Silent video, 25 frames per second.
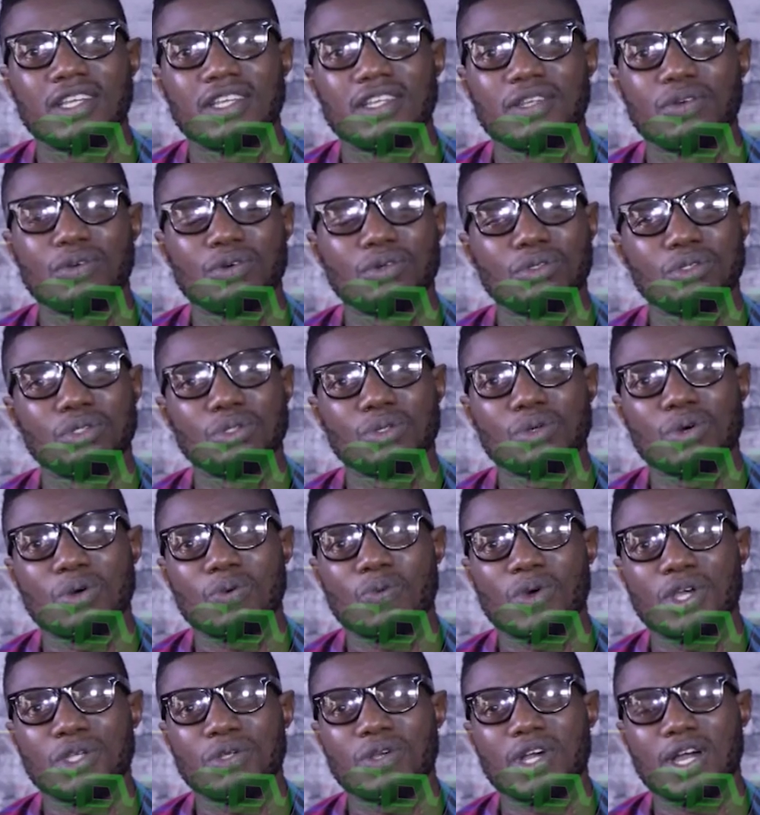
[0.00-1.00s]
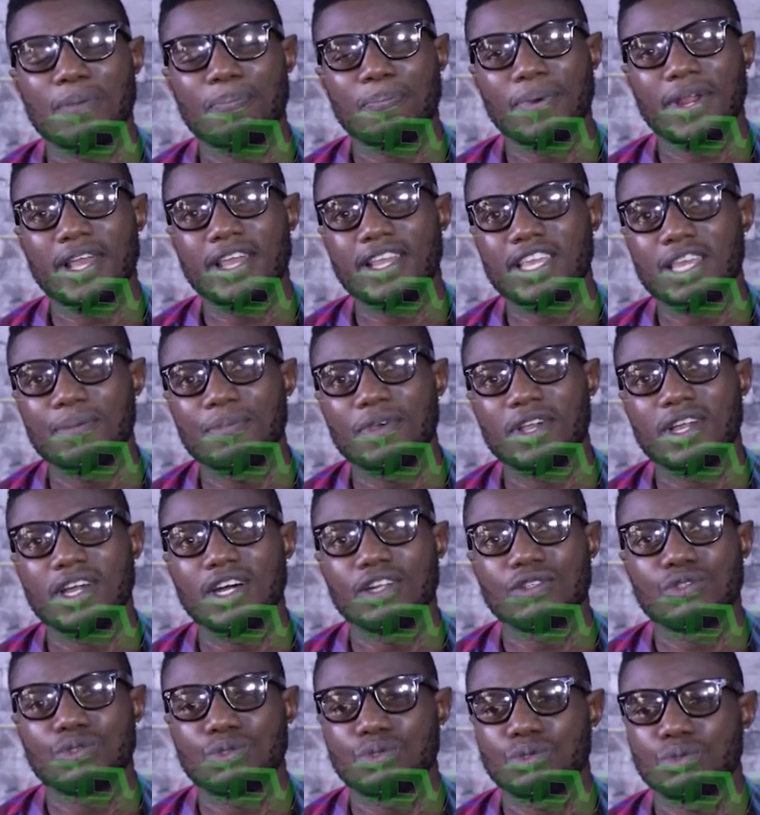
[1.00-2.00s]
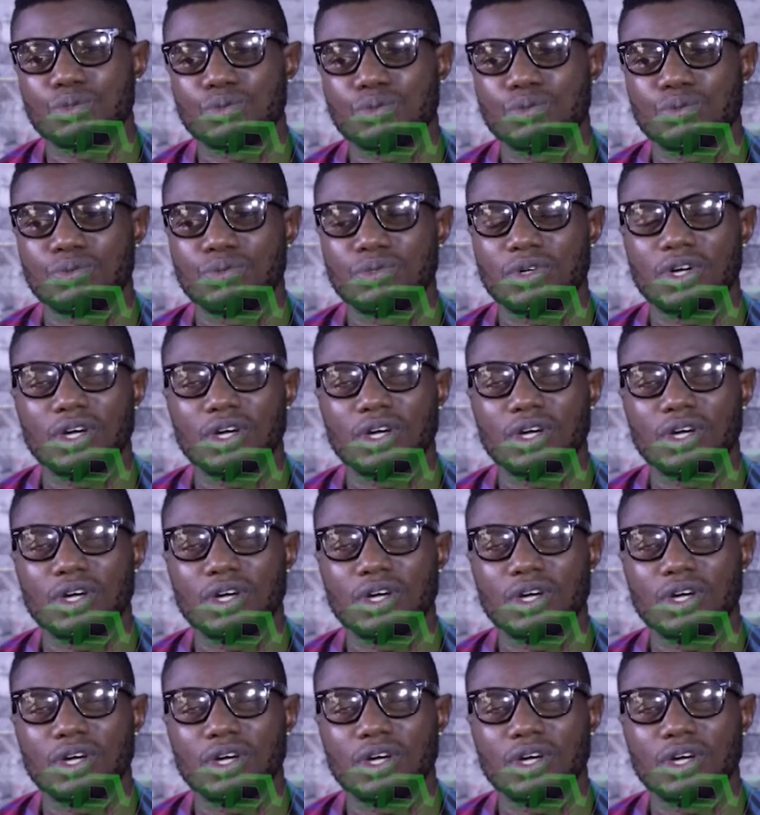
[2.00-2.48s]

You know, when you apply chemical to